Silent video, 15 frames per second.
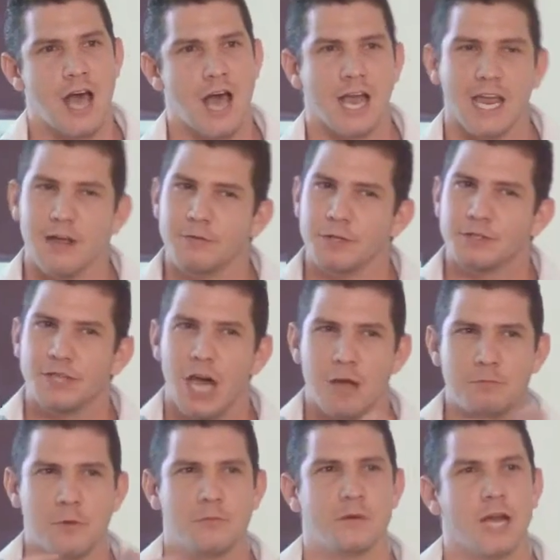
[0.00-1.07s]
and every
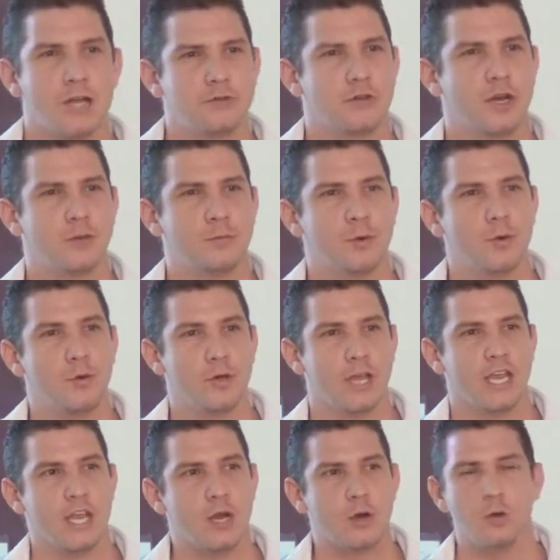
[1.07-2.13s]
type of natural
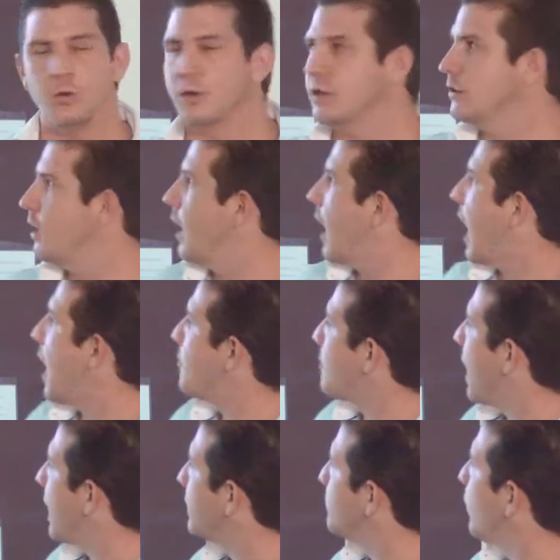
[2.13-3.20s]
product, including
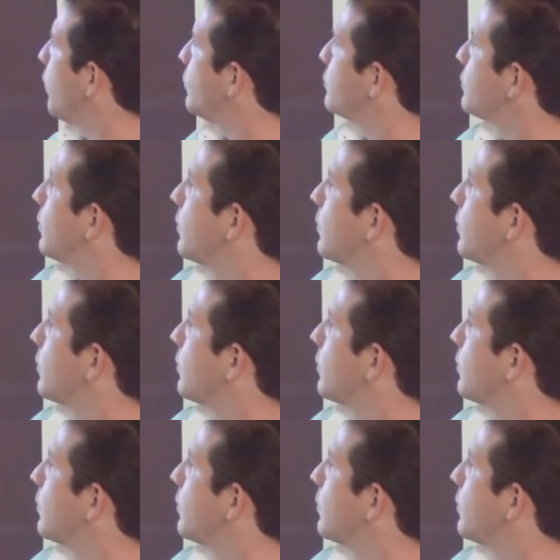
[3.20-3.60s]
amide bonds